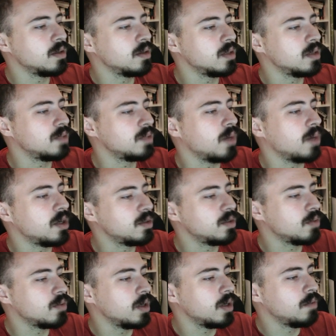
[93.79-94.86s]
the spider
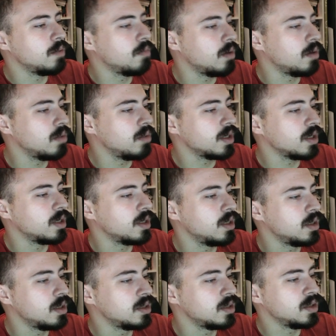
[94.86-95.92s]
sprite, public
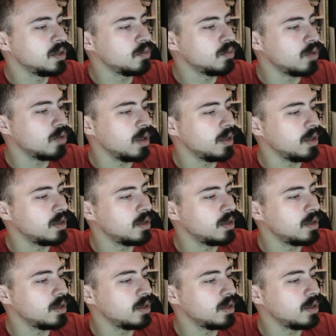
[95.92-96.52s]
sprite